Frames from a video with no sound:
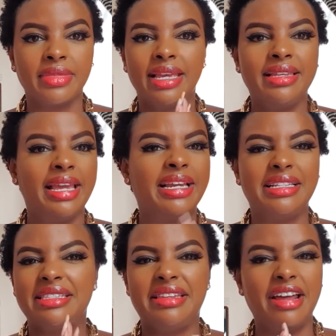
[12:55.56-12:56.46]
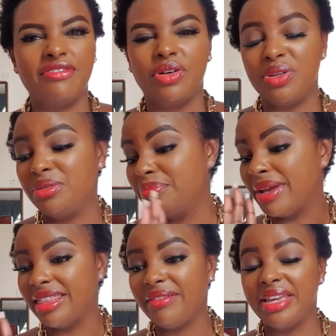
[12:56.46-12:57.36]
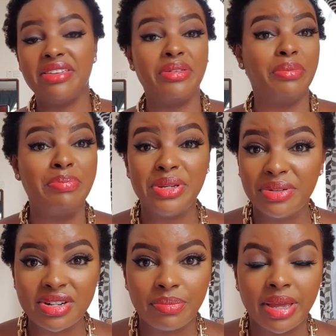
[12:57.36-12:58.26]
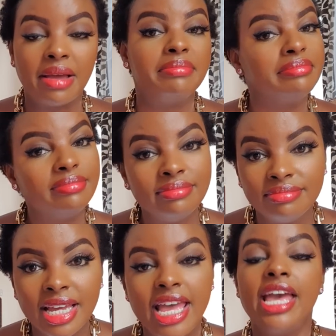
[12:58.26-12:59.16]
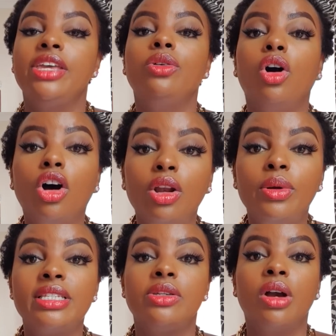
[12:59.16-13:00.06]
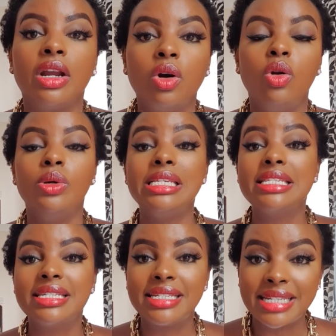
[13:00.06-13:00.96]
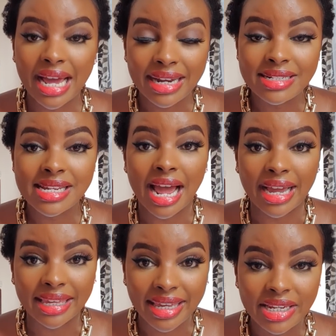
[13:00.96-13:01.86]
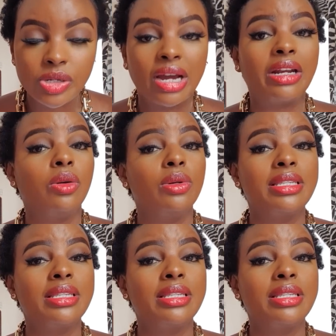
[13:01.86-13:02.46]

like it's done for you. By the way, you're beyond repair. You can always start again. You can always